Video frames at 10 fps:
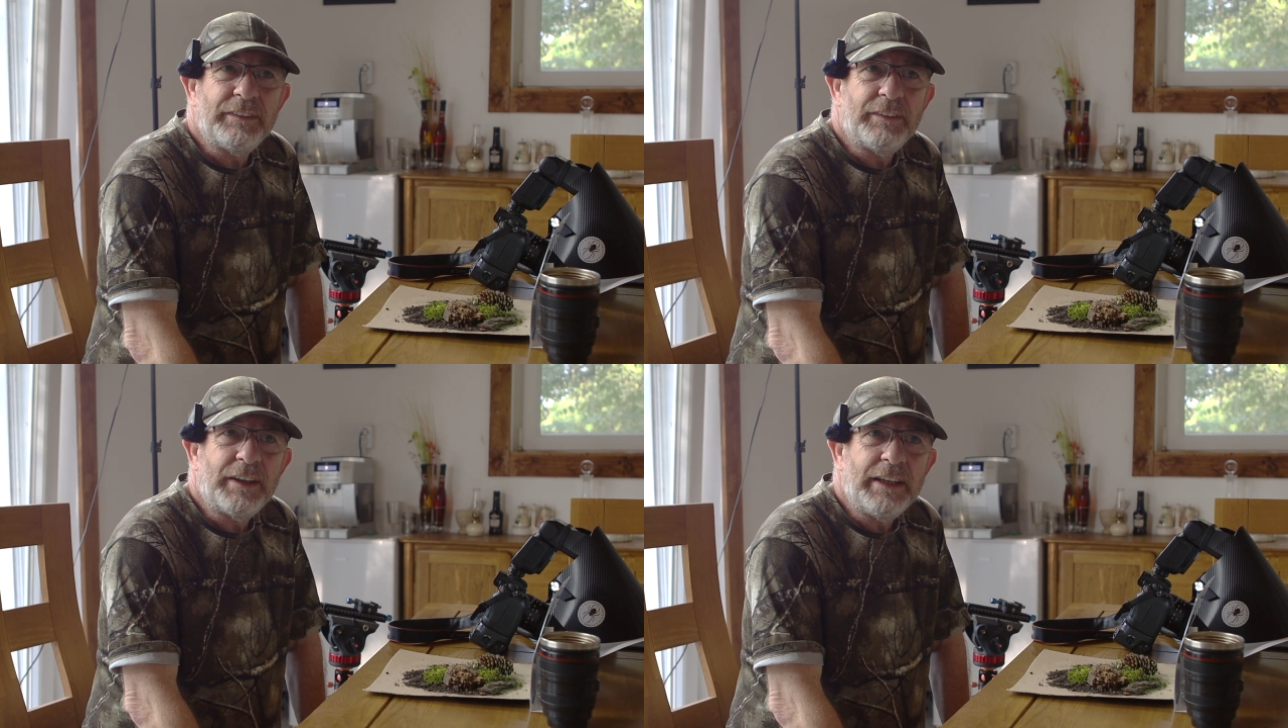
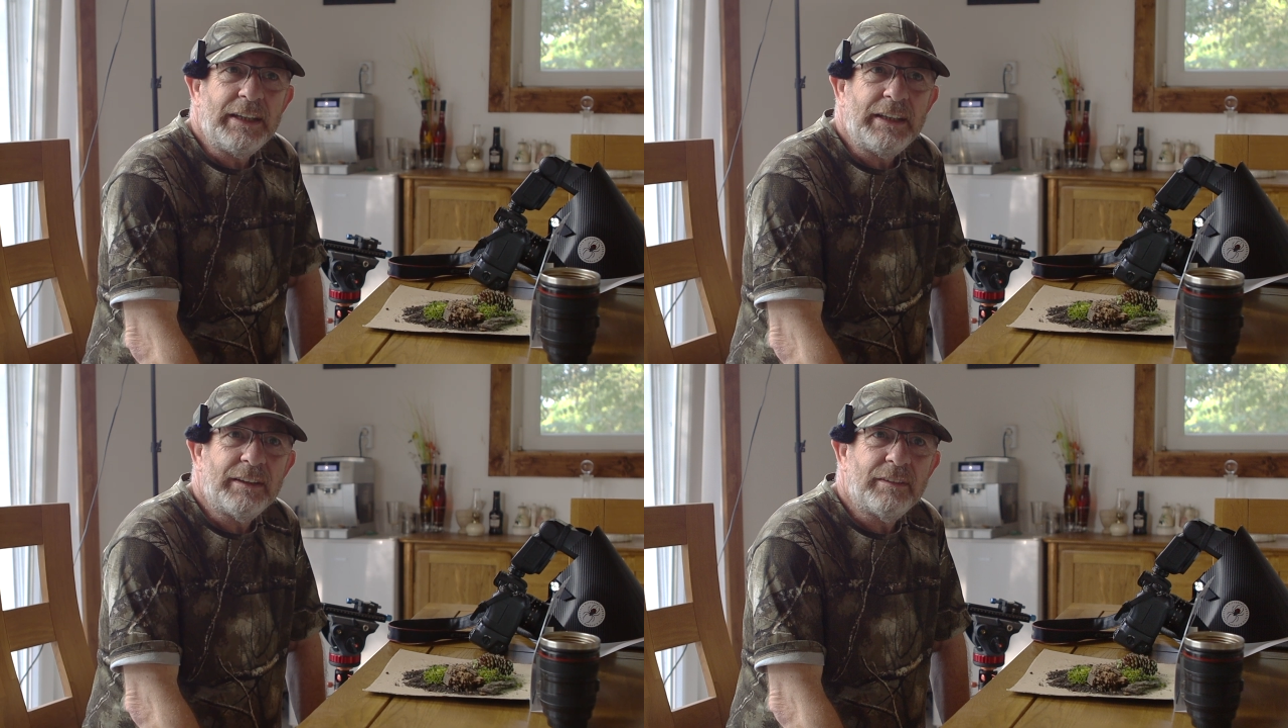
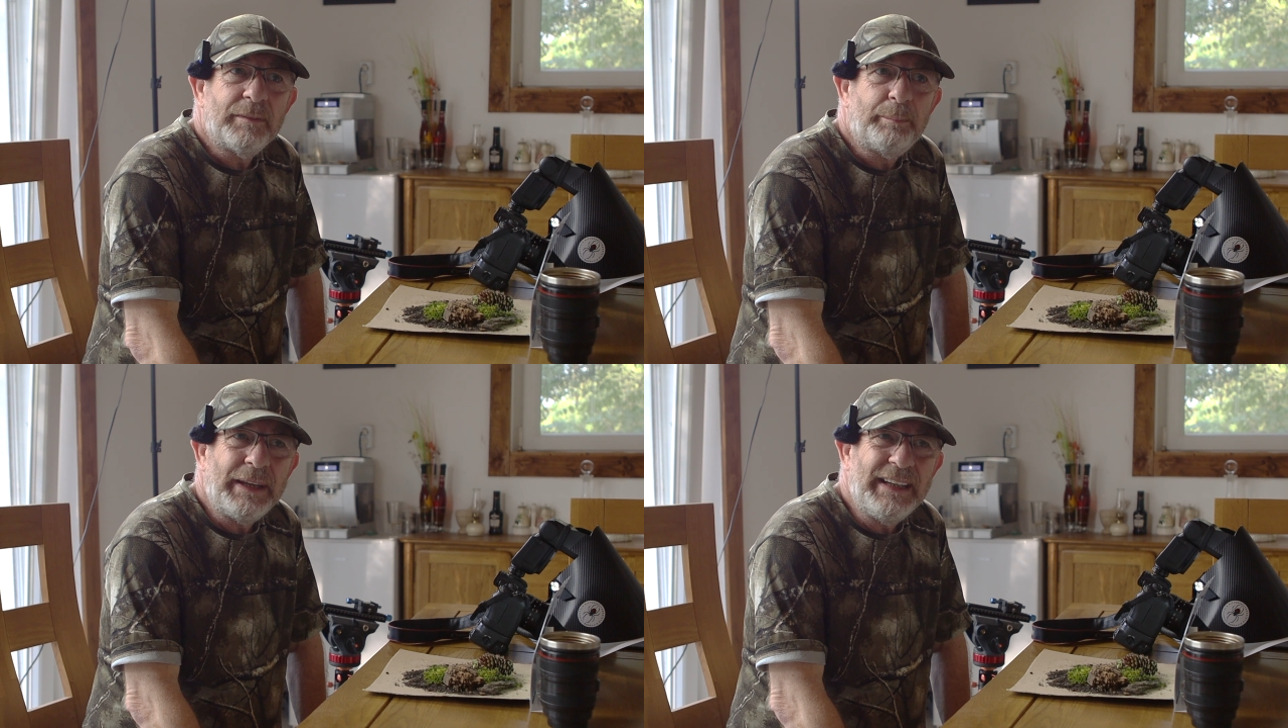the
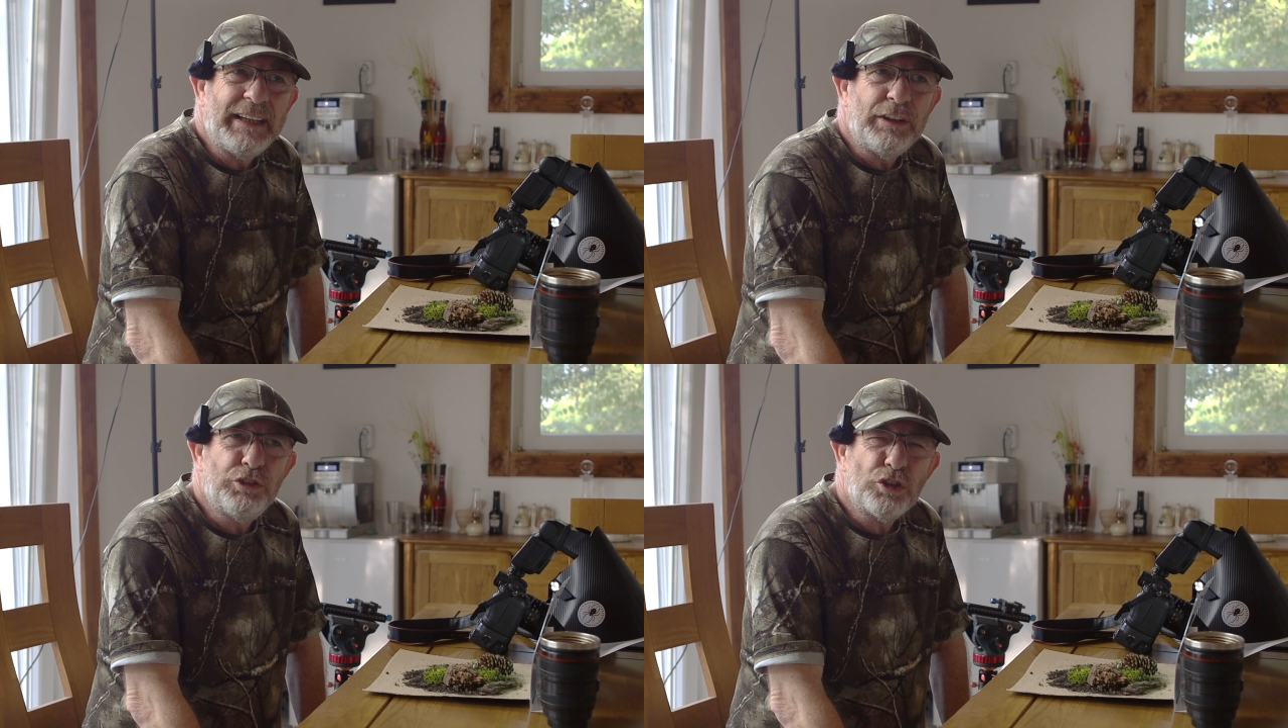
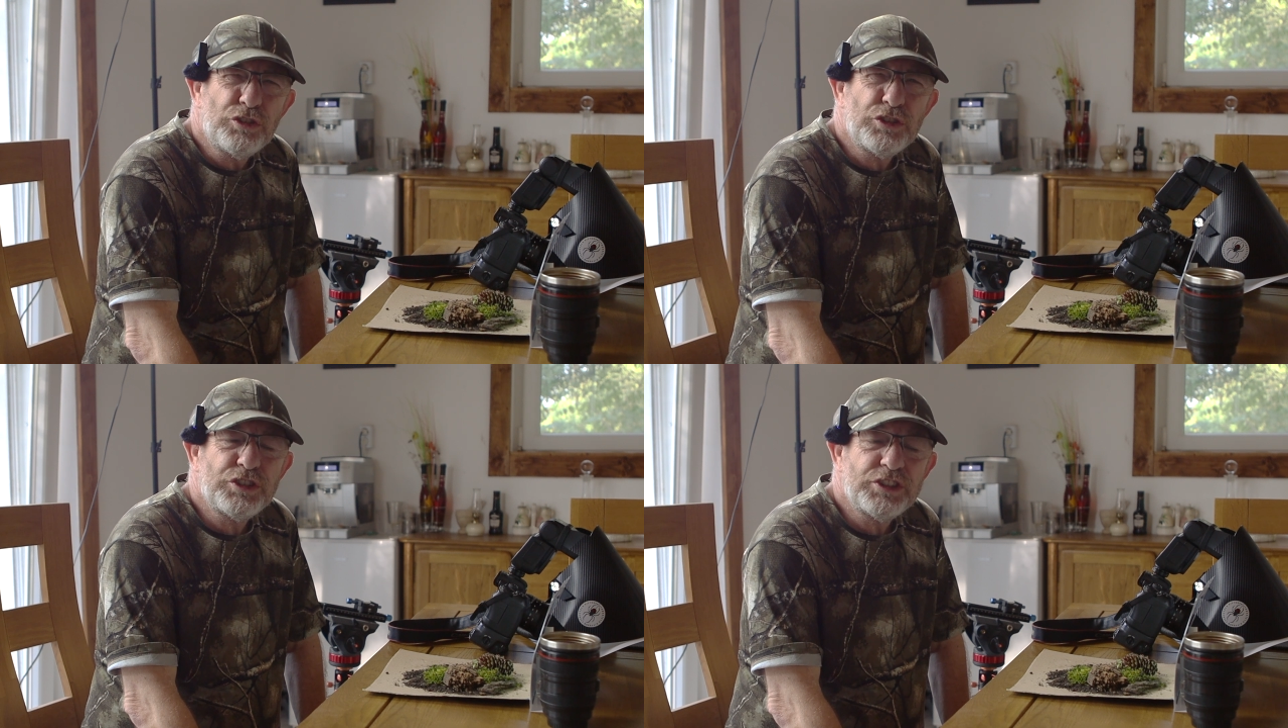peaking
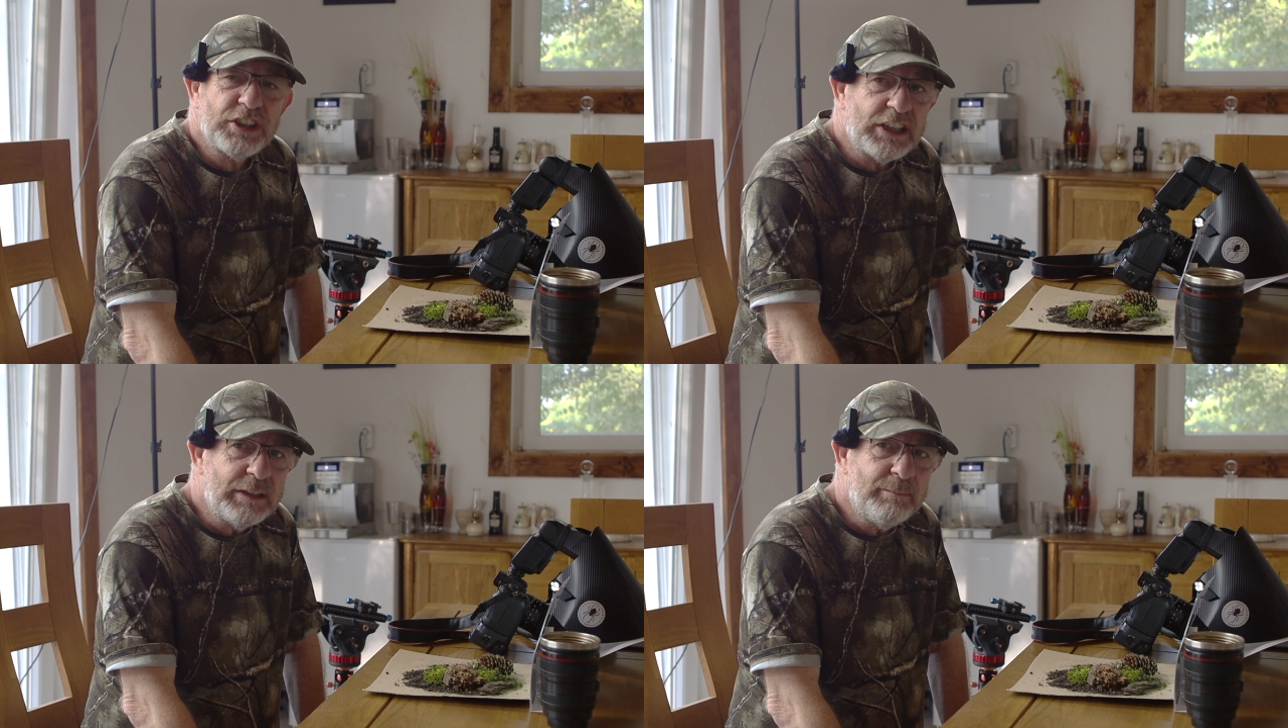doesn't
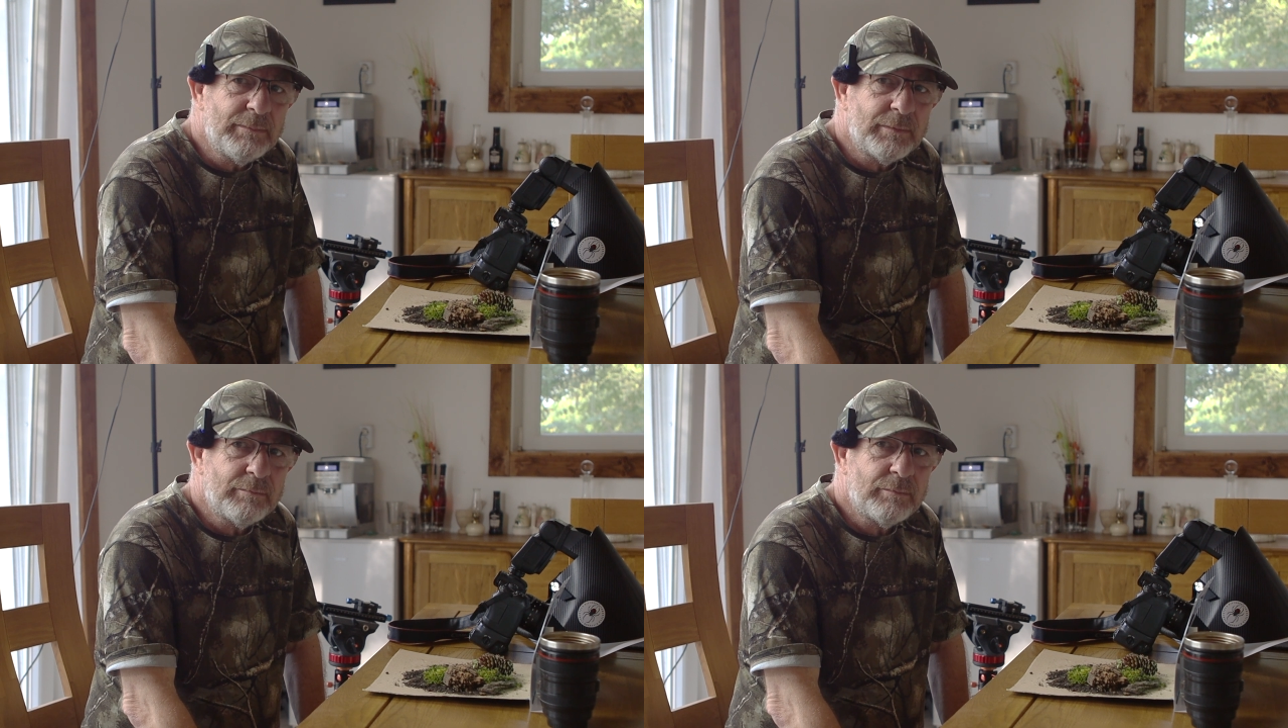seem